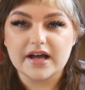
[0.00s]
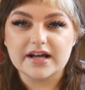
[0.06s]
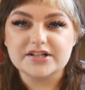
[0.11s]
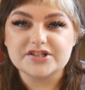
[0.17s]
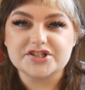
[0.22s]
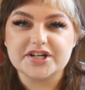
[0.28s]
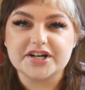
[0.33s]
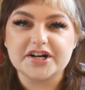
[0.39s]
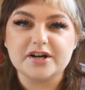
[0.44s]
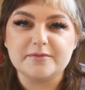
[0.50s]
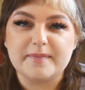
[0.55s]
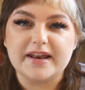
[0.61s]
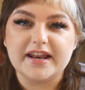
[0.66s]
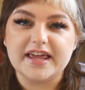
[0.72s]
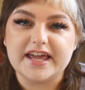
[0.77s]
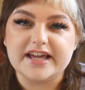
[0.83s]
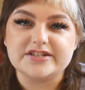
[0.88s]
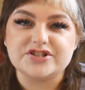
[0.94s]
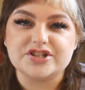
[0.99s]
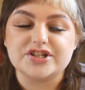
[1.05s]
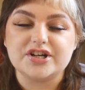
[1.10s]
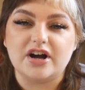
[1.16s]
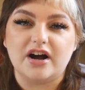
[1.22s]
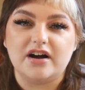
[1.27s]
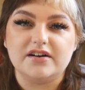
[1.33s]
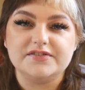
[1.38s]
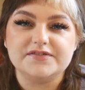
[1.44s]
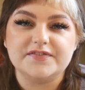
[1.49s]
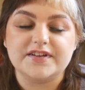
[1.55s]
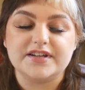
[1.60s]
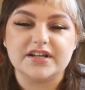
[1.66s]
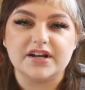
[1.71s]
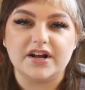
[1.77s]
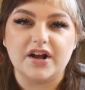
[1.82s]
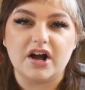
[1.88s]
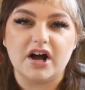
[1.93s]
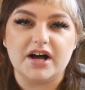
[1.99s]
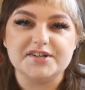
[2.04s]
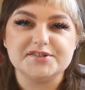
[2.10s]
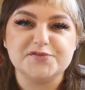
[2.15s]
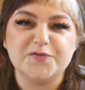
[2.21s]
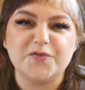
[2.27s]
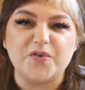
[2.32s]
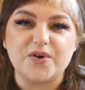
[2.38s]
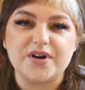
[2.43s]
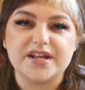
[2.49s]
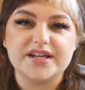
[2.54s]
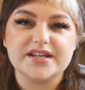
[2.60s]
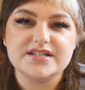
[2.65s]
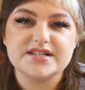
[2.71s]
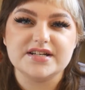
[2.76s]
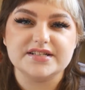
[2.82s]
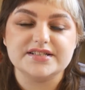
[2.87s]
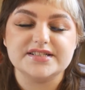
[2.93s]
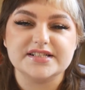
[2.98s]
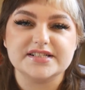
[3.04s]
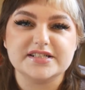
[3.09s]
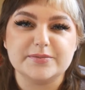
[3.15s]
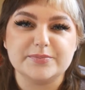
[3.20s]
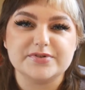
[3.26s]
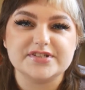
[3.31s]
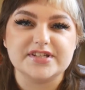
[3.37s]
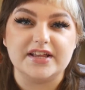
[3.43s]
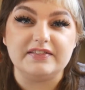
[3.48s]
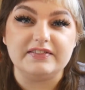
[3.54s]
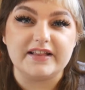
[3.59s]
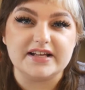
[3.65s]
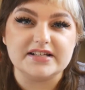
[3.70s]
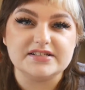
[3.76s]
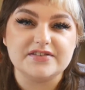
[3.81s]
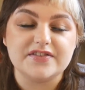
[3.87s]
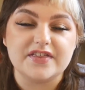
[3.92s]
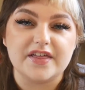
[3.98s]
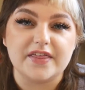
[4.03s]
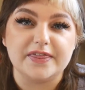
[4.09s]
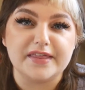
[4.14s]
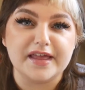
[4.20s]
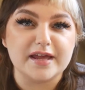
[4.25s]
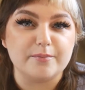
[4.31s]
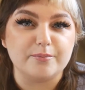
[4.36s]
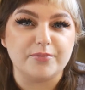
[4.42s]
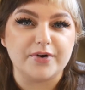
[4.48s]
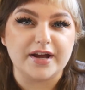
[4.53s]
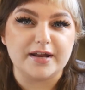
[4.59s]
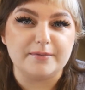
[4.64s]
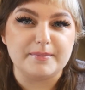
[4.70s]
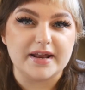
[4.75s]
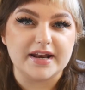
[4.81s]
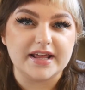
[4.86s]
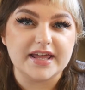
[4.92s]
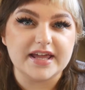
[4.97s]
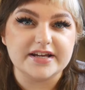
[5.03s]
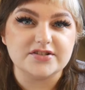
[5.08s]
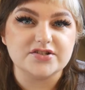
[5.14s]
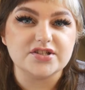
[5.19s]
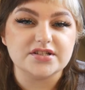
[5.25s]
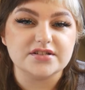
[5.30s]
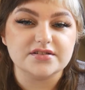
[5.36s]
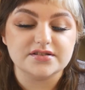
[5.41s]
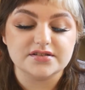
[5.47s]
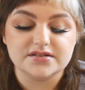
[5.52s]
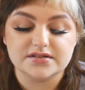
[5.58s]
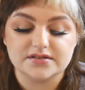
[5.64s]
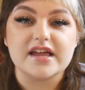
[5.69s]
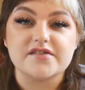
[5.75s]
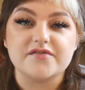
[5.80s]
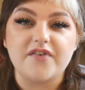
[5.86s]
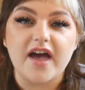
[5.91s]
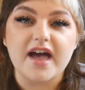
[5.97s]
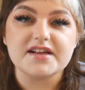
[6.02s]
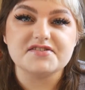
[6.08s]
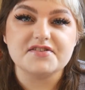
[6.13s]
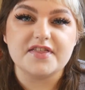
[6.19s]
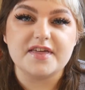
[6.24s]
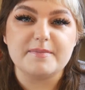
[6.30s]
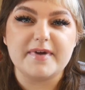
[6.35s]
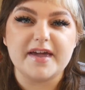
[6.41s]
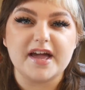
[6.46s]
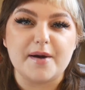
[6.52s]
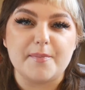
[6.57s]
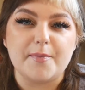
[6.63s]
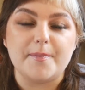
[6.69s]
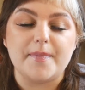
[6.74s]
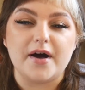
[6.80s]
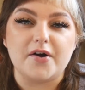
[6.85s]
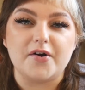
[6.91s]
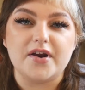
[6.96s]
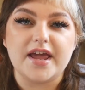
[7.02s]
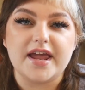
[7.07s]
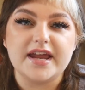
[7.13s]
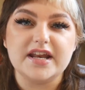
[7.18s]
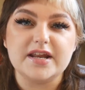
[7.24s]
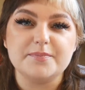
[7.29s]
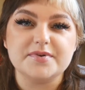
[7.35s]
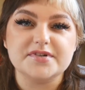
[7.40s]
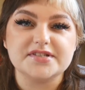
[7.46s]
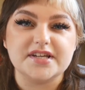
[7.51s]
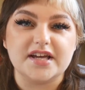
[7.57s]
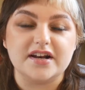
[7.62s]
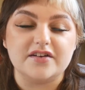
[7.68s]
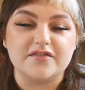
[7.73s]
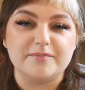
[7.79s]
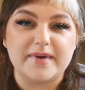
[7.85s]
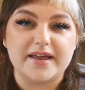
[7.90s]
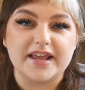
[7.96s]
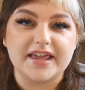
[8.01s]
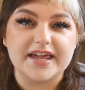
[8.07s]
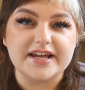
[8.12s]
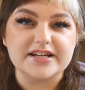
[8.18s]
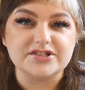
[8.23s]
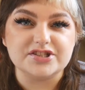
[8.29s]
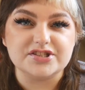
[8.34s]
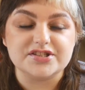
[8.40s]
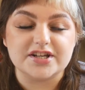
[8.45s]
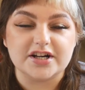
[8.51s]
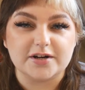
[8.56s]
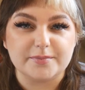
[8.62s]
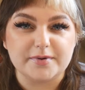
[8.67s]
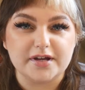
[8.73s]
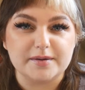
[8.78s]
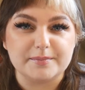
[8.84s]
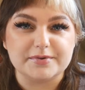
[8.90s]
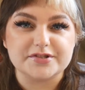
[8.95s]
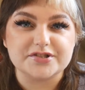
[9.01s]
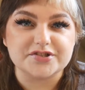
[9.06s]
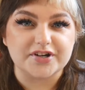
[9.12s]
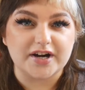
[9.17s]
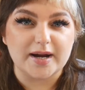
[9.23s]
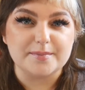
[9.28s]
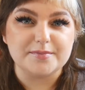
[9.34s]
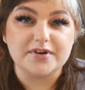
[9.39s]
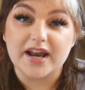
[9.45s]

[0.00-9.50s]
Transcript: Generic medication often costs 40 to 60% less than name brand medications. In fact, they make up about 80% of medications that are being prescribed